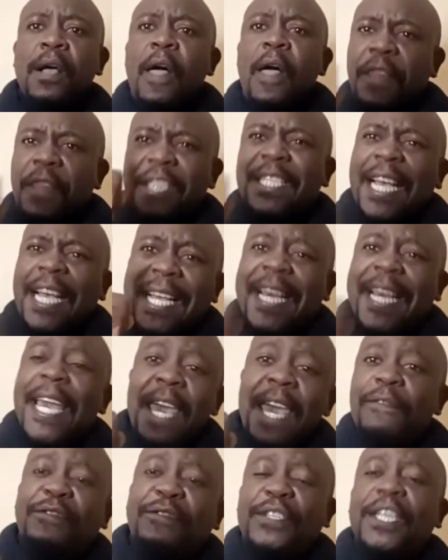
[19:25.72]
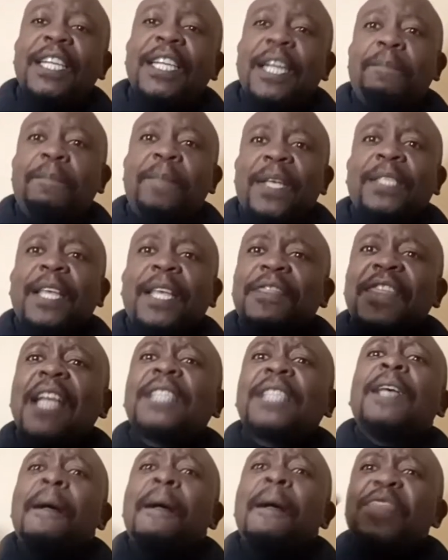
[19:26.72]
There's a gift in a person.
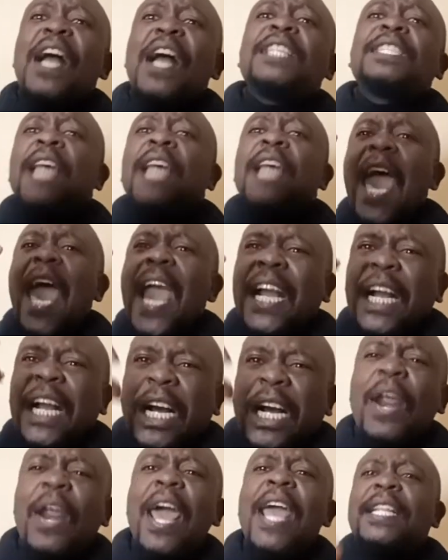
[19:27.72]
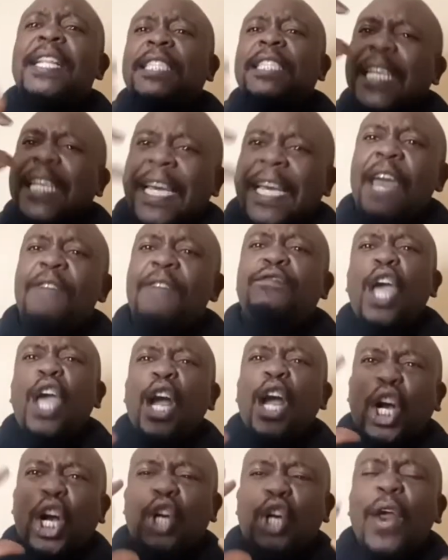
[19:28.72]
That, that's a great gift, a
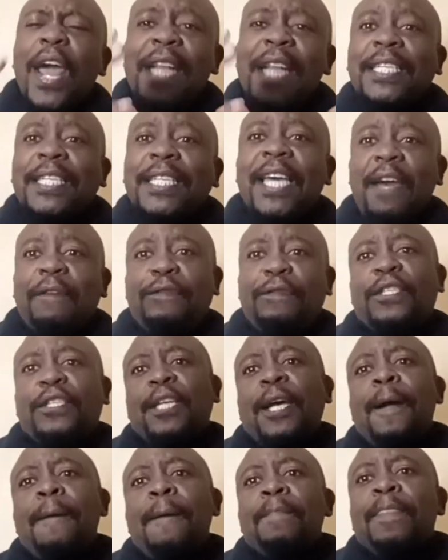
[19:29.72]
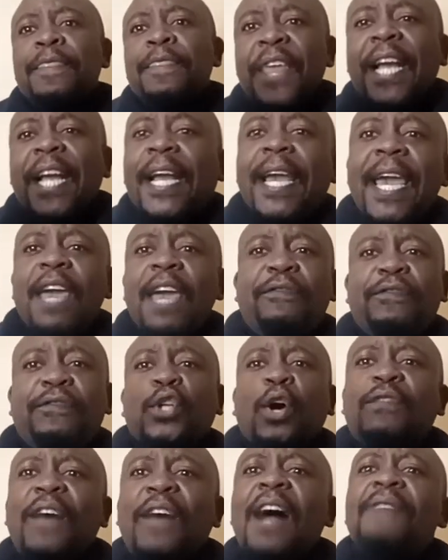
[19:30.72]
great gift. The gift
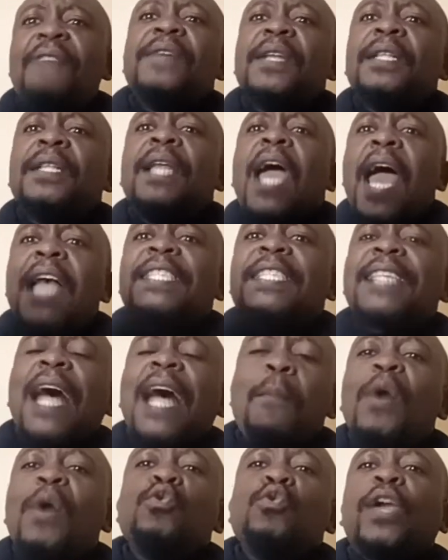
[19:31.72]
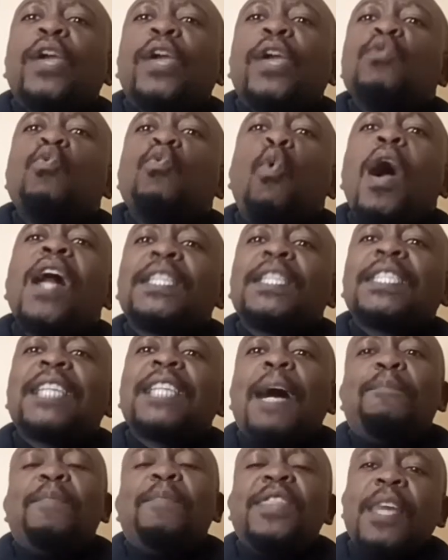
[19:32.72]
of having someone you can
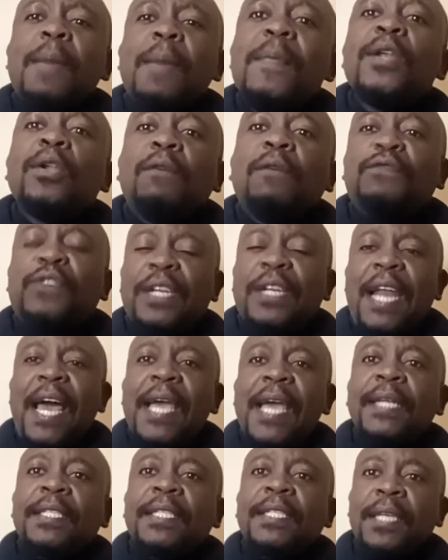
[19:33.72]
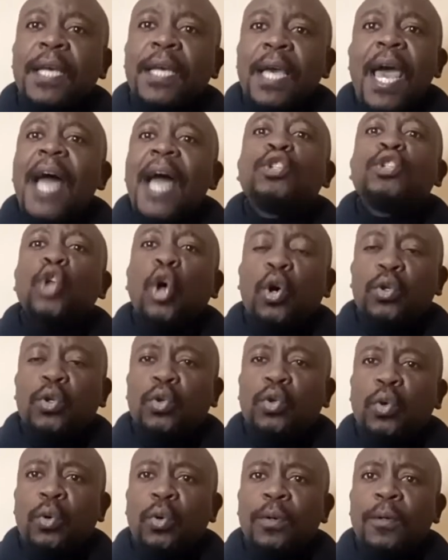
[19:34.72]
WhatsApp in the middle of the night and talk to.